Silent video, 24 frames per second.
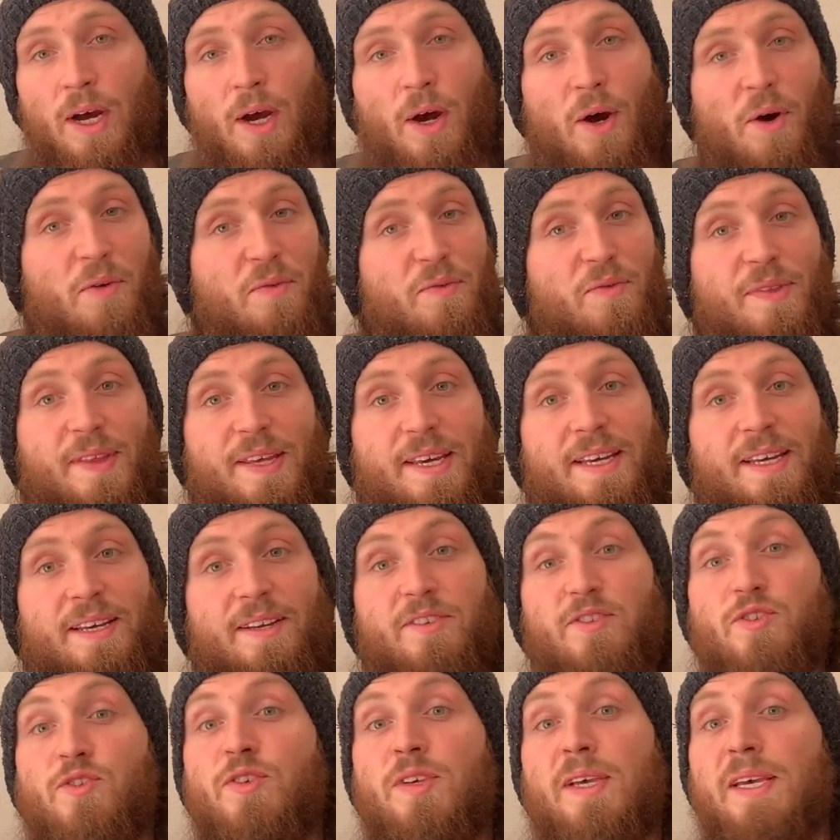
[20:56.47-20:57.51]
of the
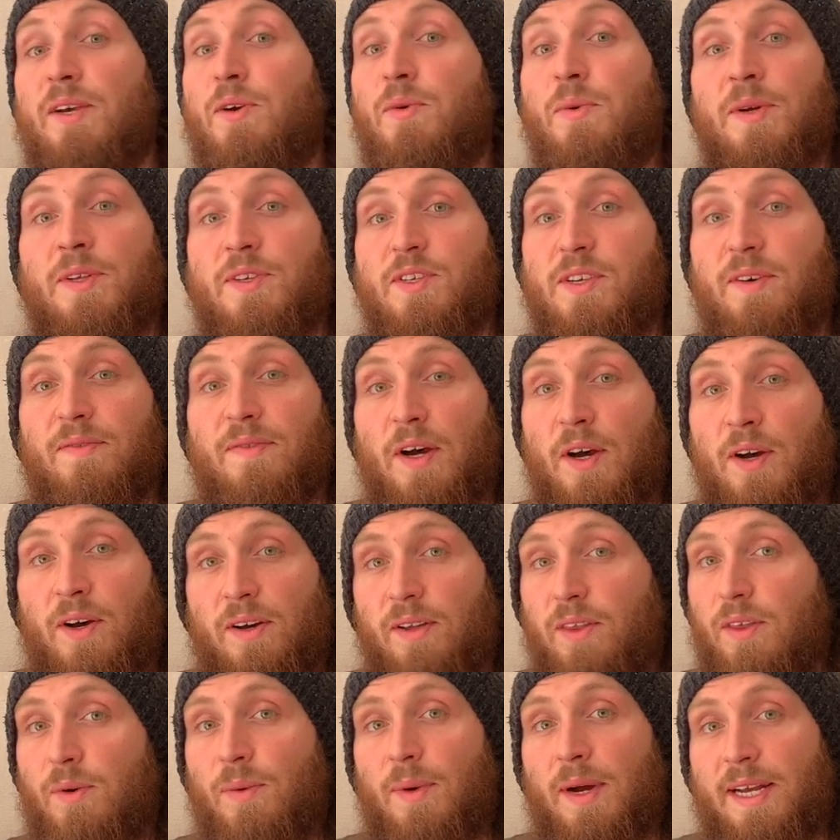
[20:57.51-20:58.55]
sequence of
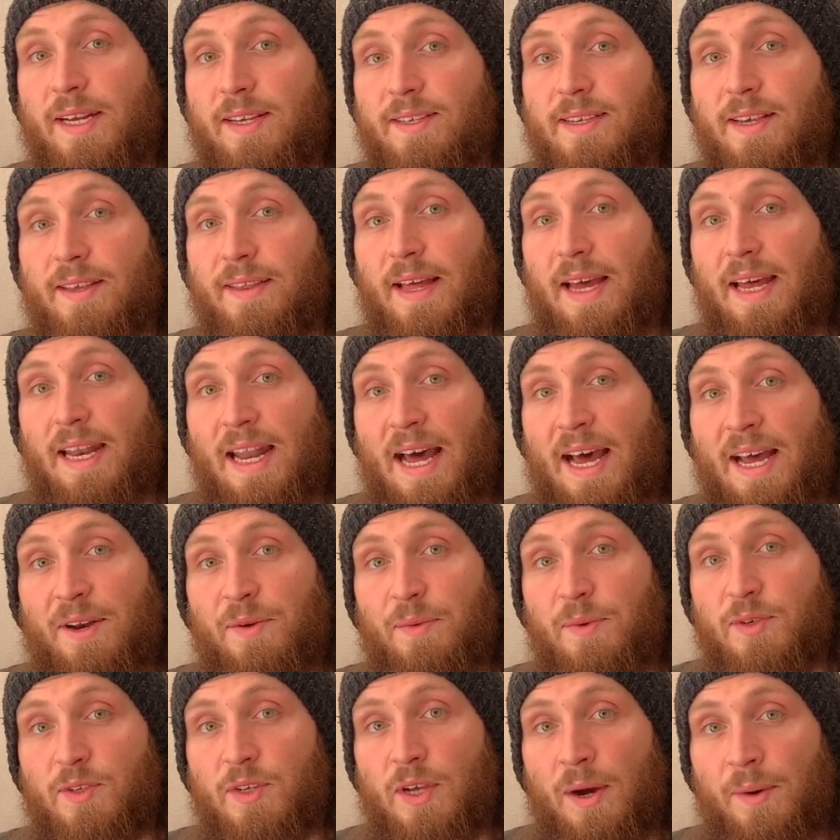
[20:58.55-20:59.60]
earthquakes that their land
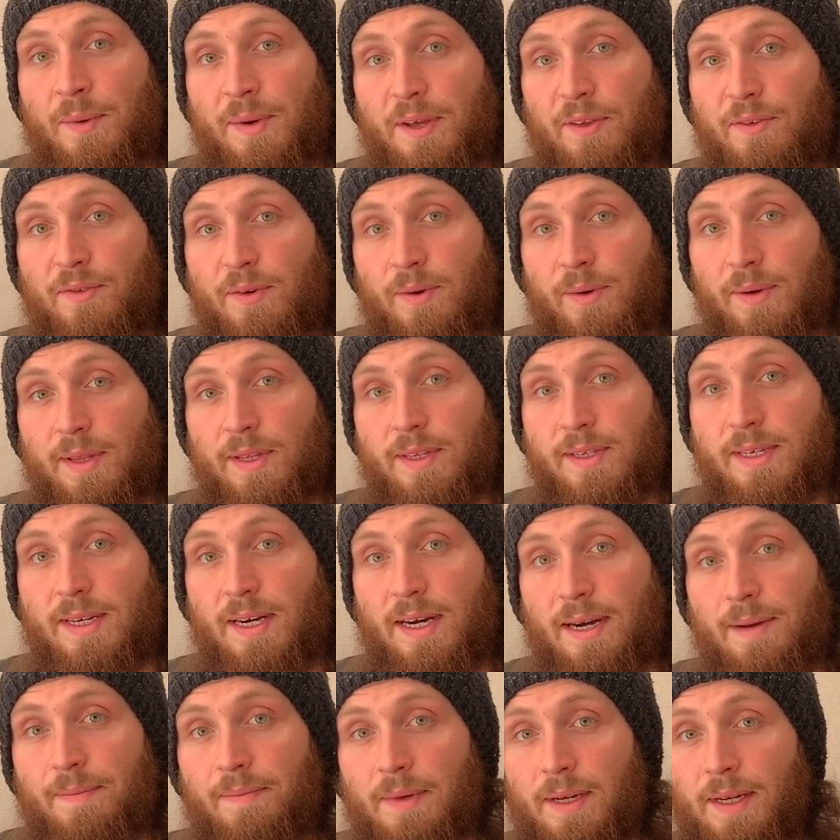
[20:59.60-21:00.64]
was going through at the
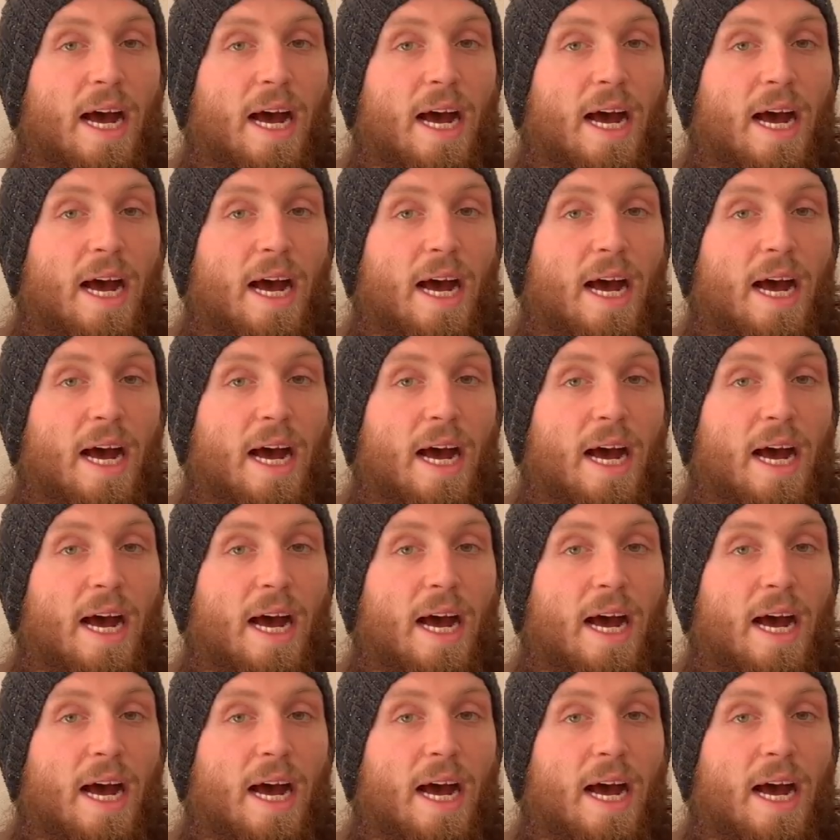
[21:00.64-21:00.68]
time.